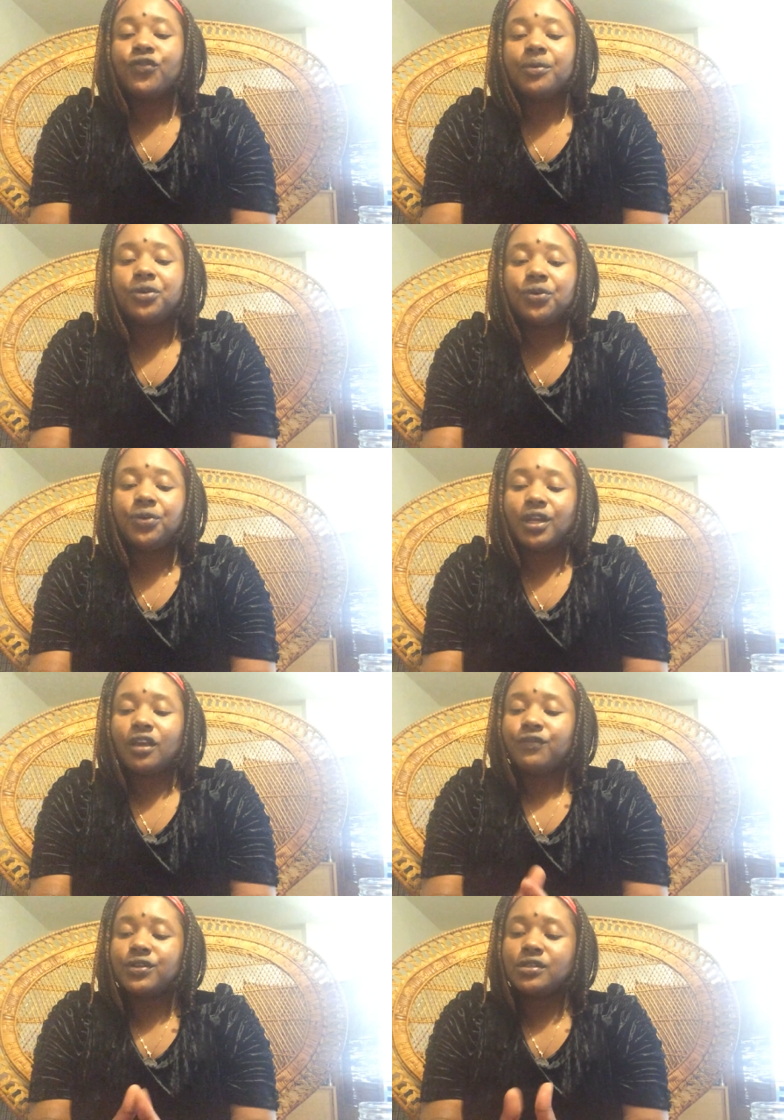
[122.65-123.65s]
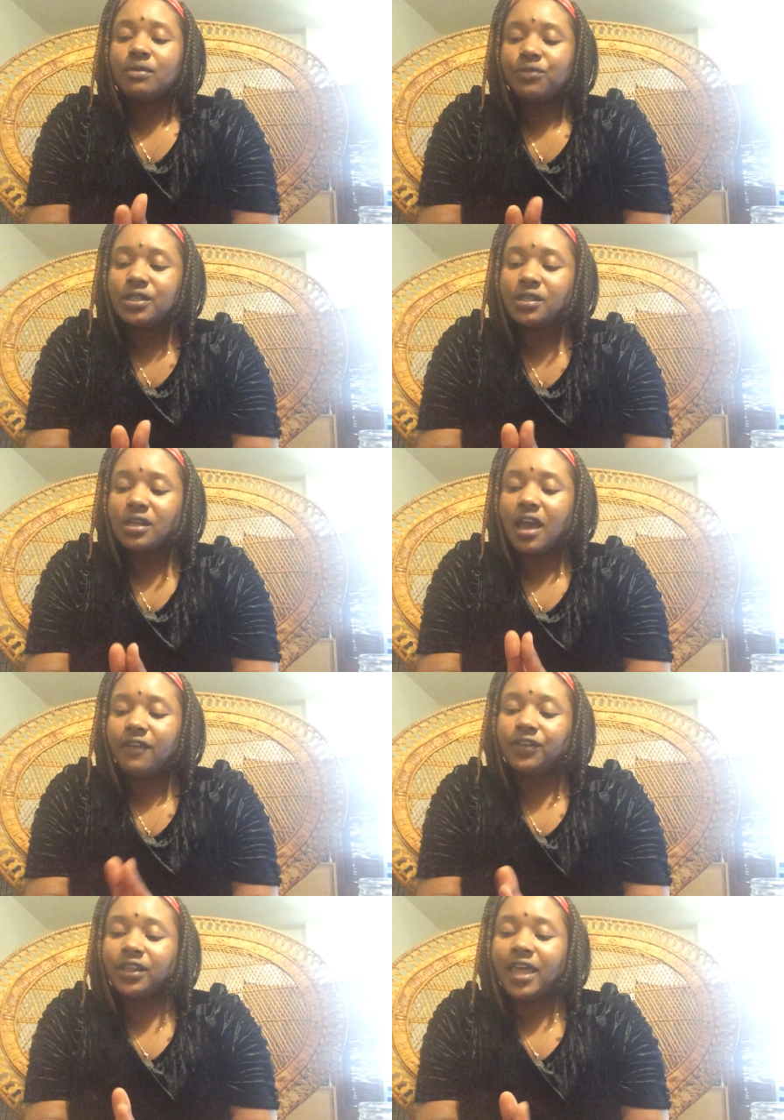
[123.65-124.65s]
you from doing it? For some reason, I
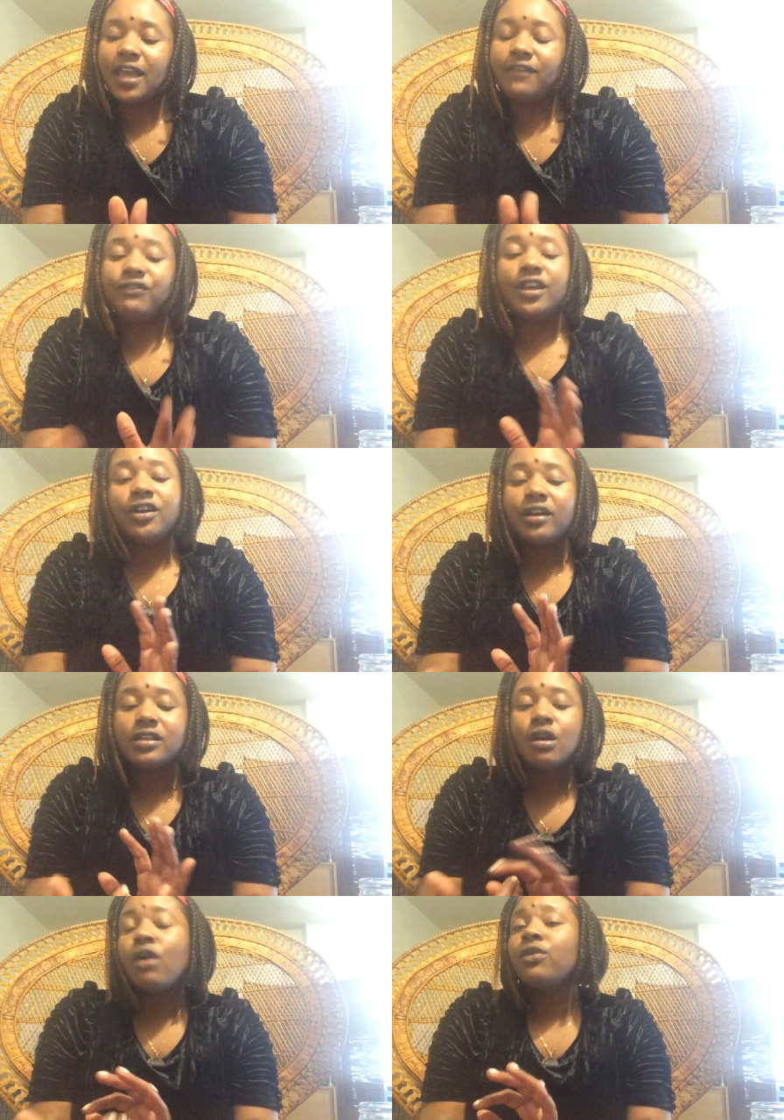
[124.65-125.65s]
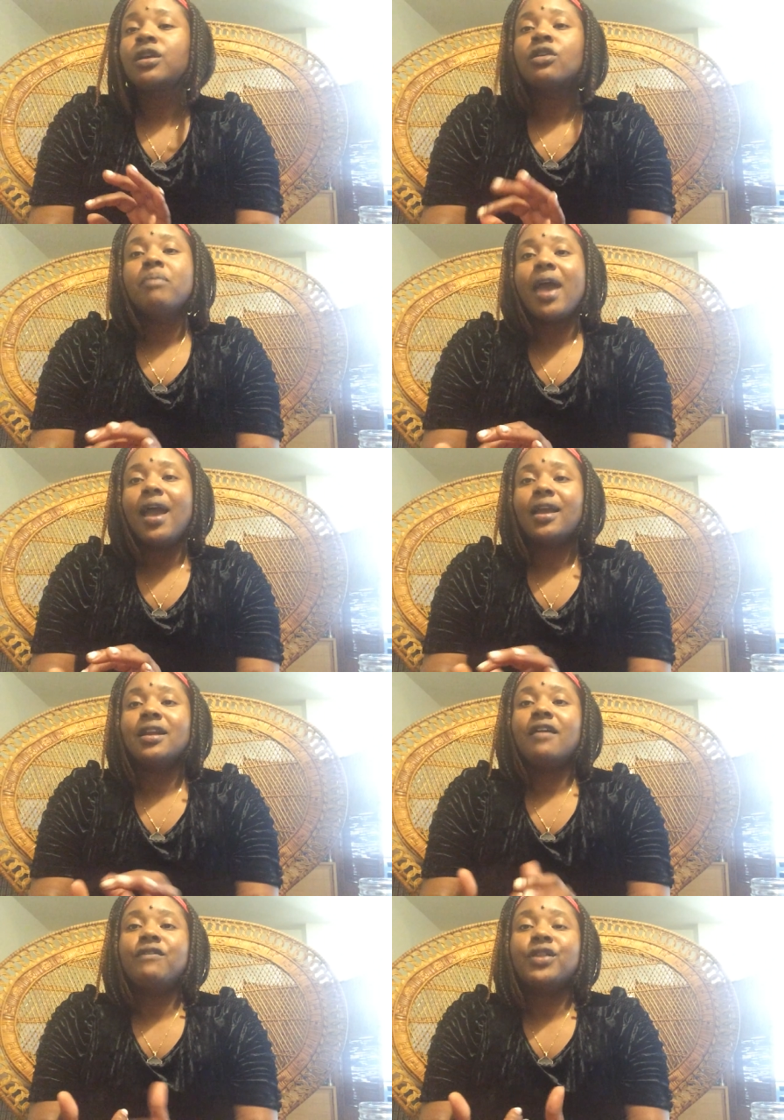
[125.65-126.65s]
feel like fear is holding you back.
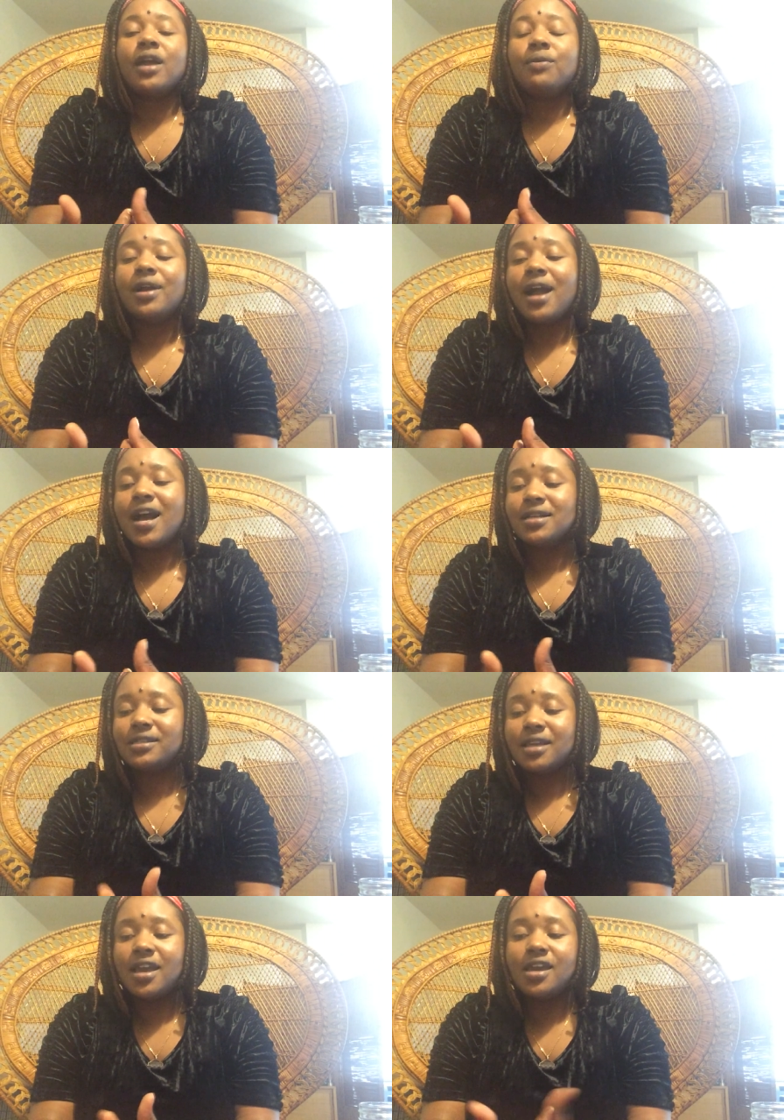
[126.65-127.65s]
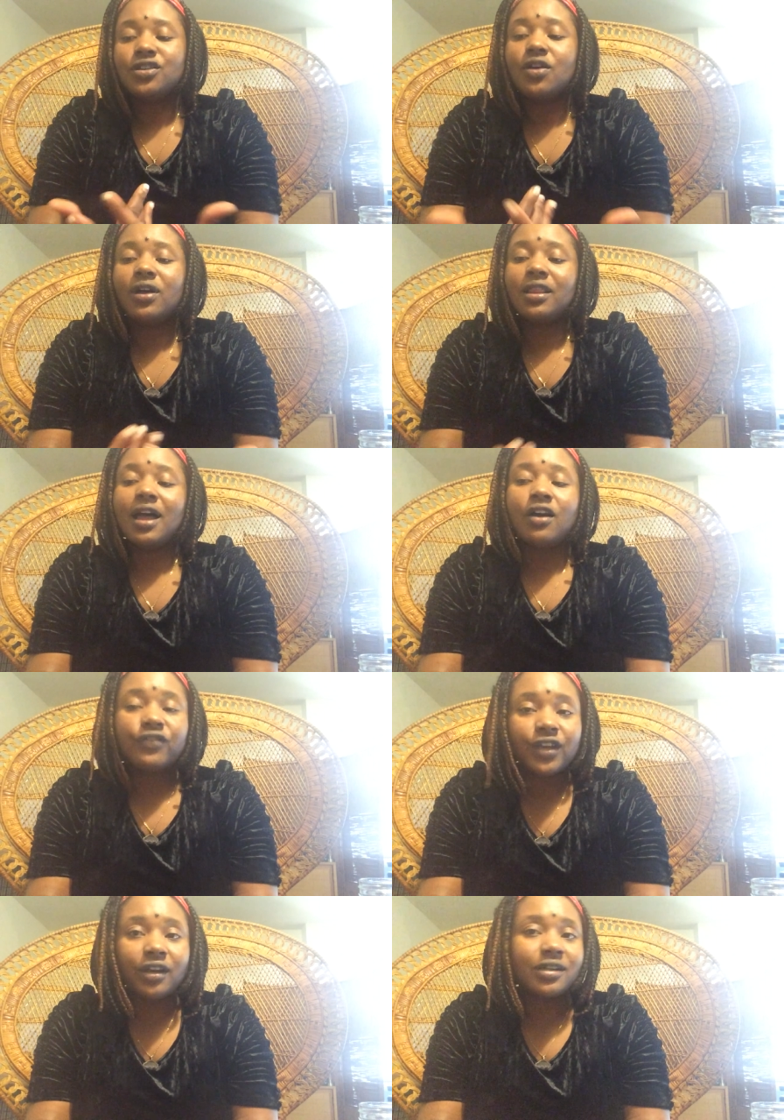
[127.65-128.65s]
And I feel like what God is saying, don't allow
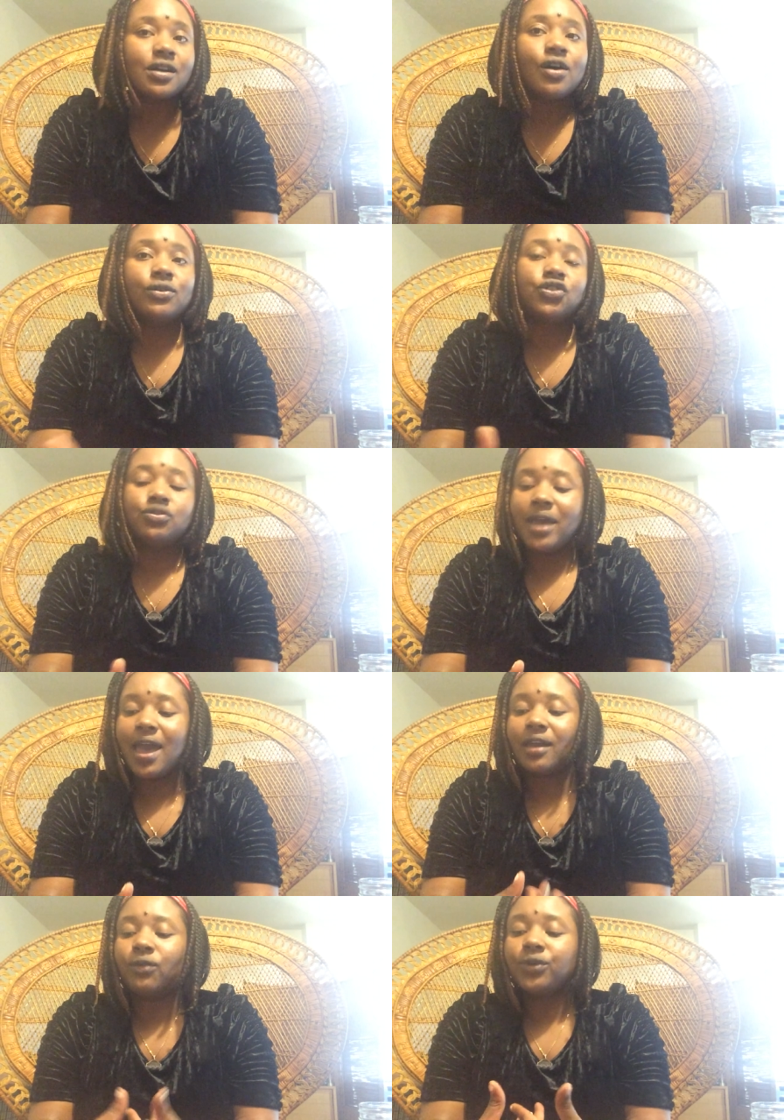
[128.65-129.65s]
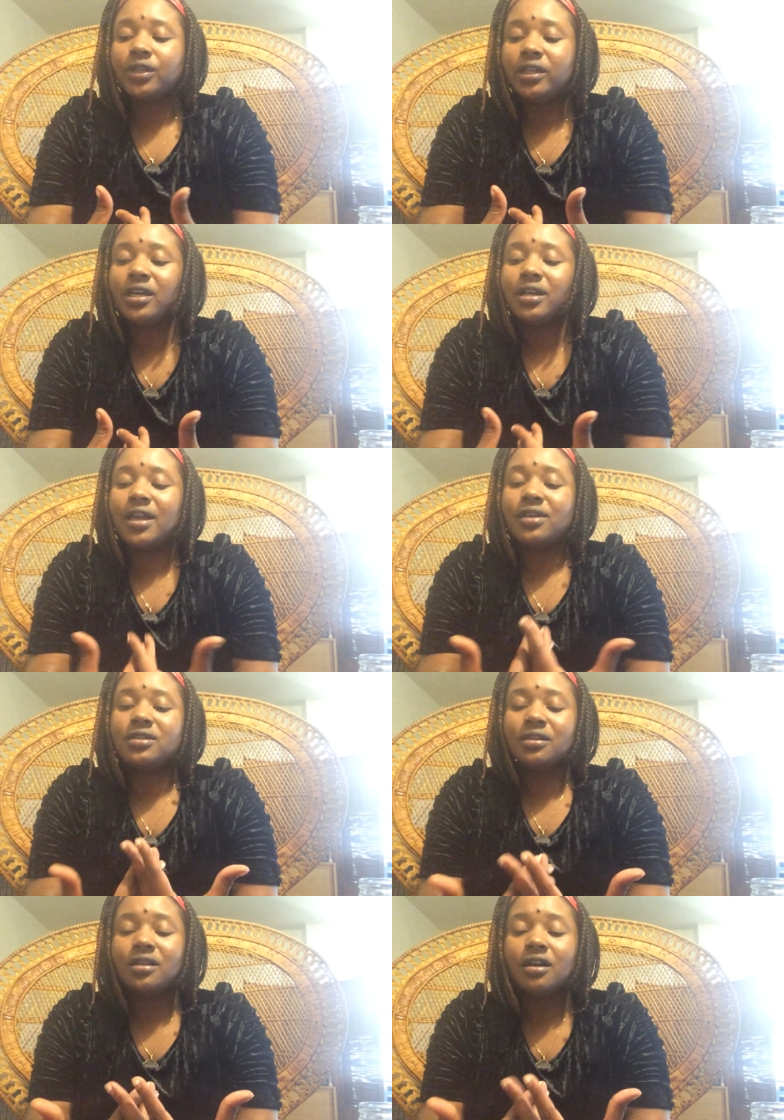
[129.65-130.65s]
fear to hold you back. Really
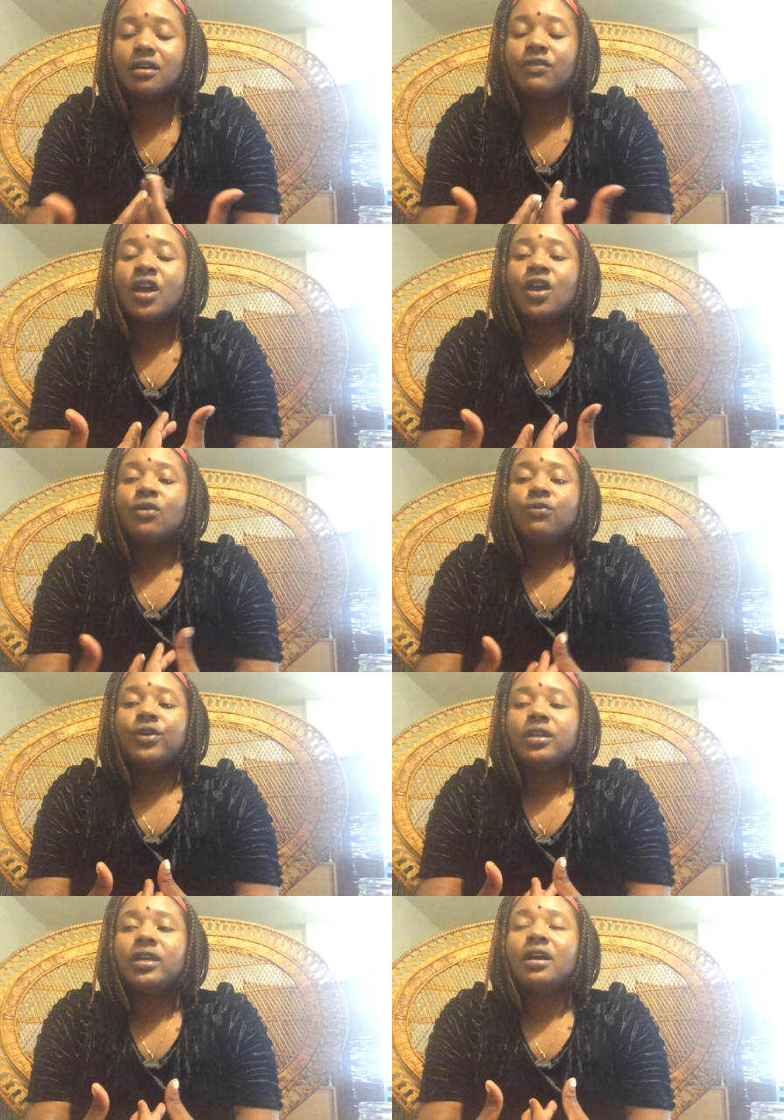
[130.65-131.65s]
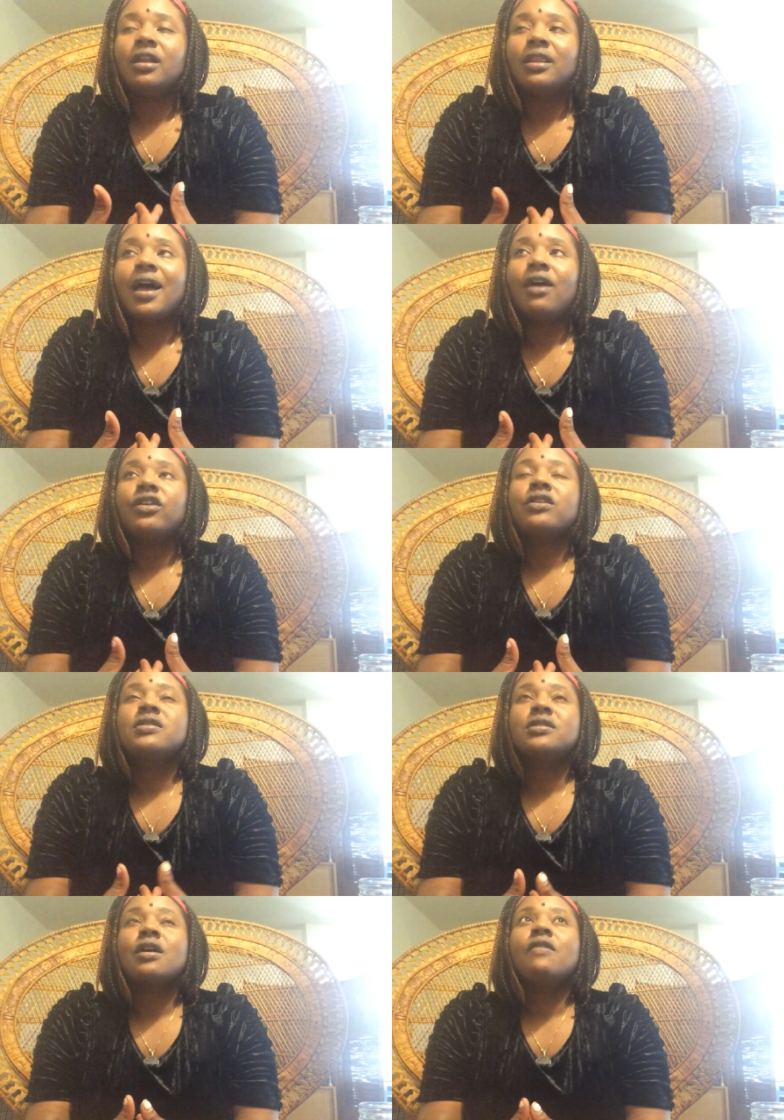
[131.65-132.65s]
connect to love. Really allow
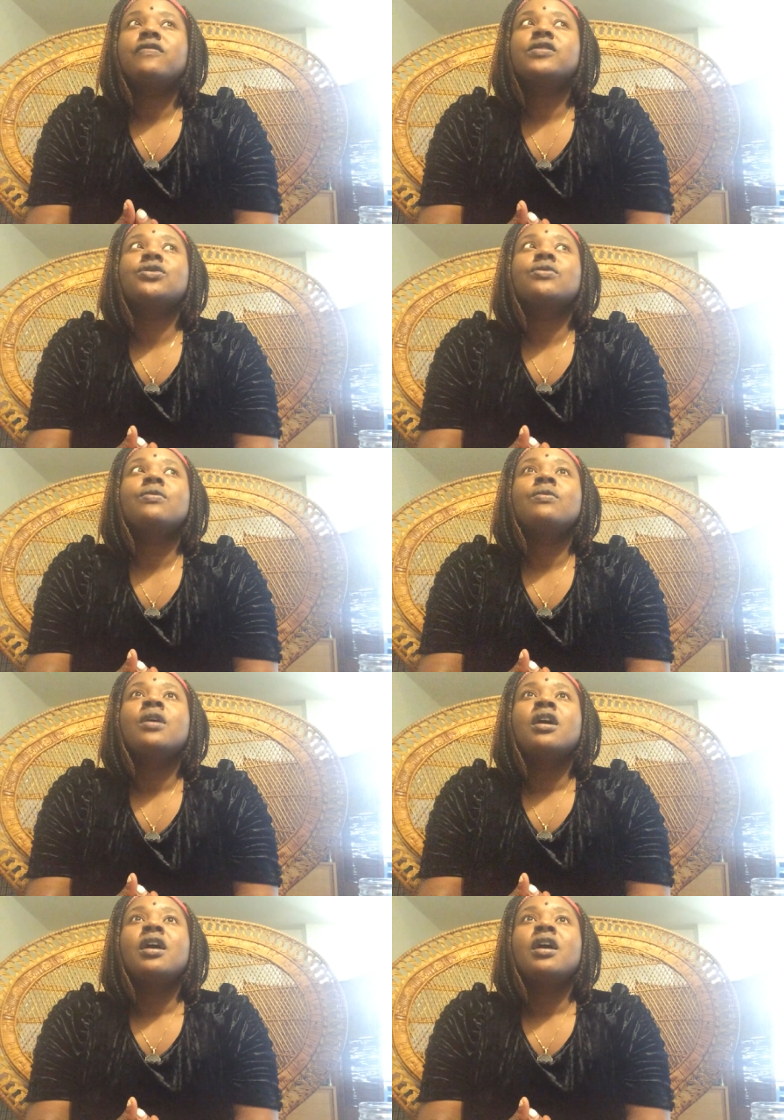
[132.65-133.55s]
yourself to